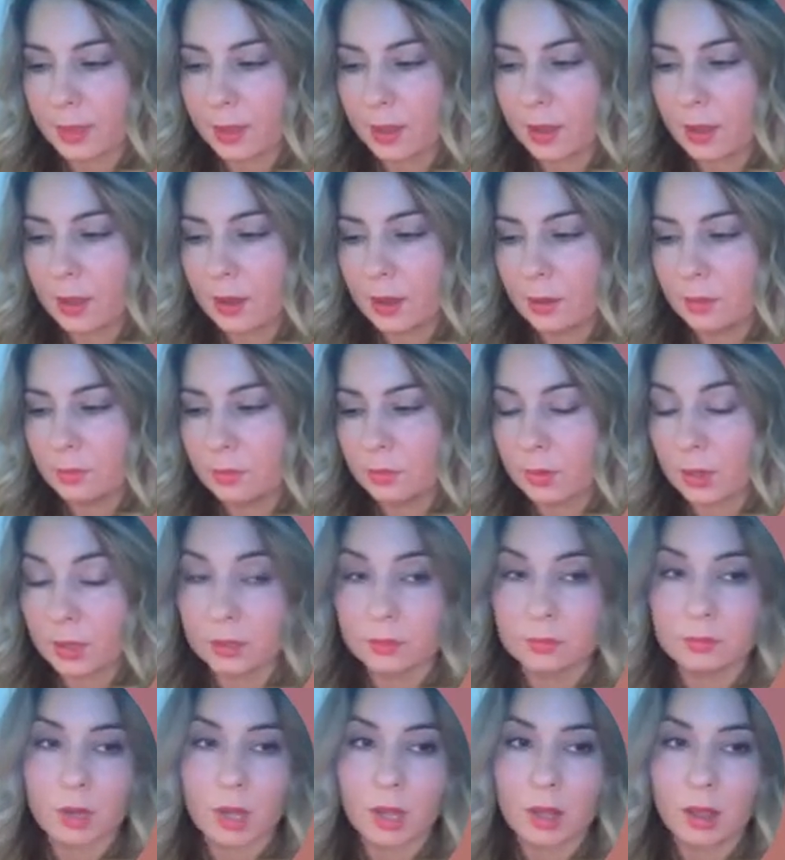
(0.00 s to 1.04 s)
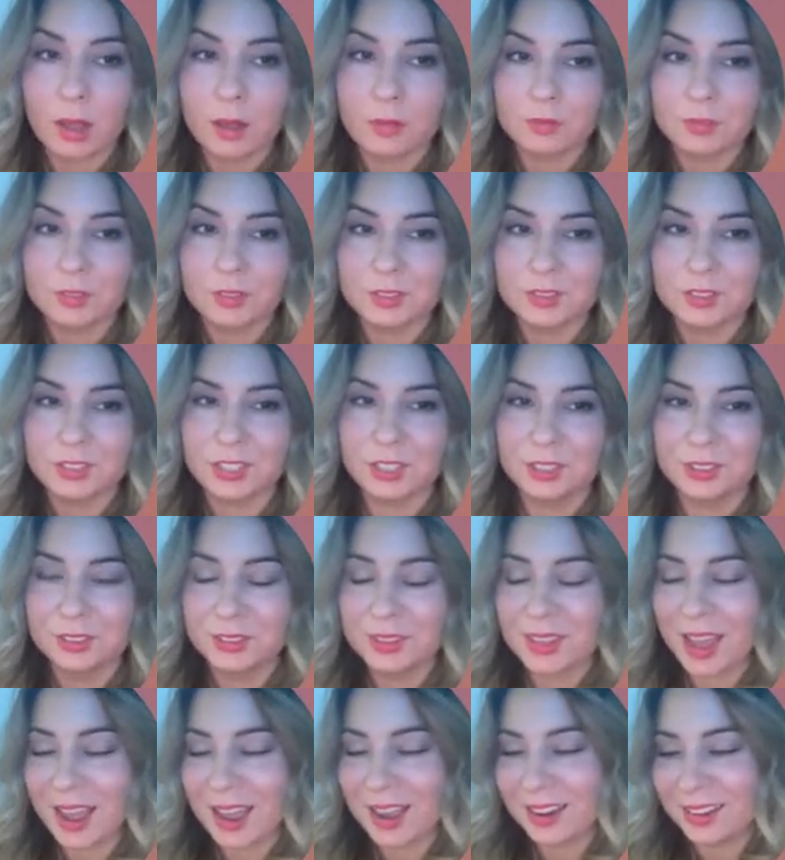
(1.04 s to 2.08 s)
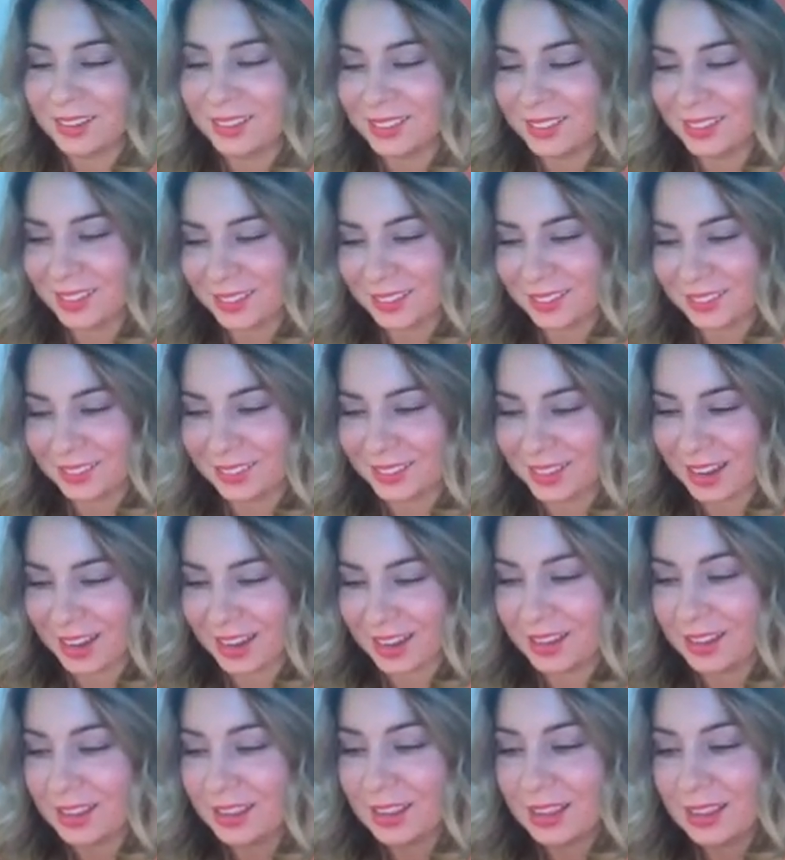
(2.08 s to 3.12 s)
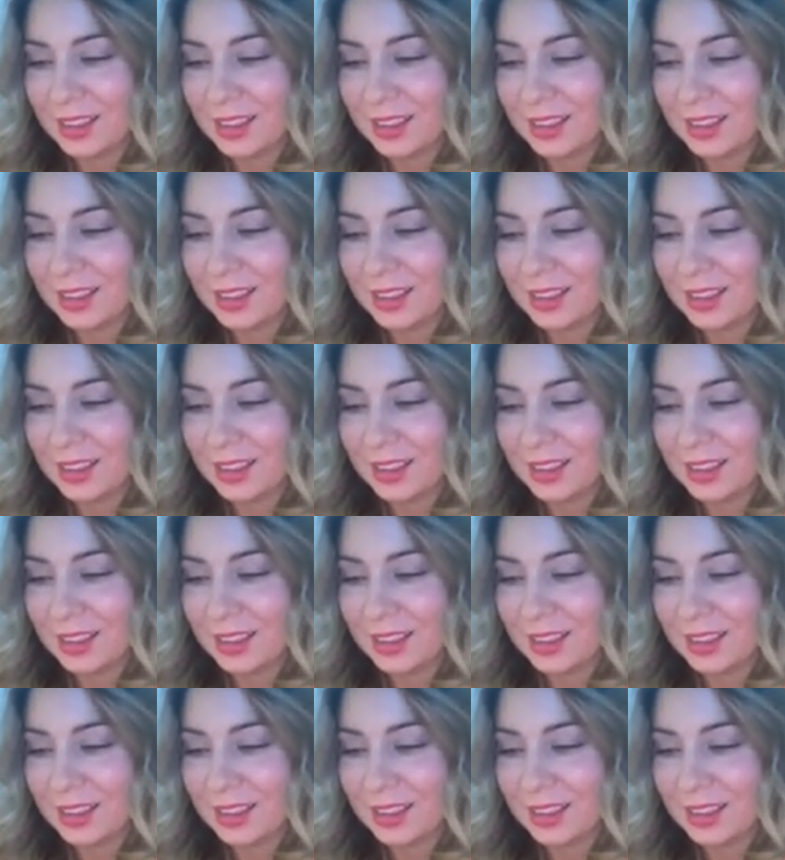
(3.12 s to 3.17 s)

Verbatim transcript: Uh, but I'll have to do that another day.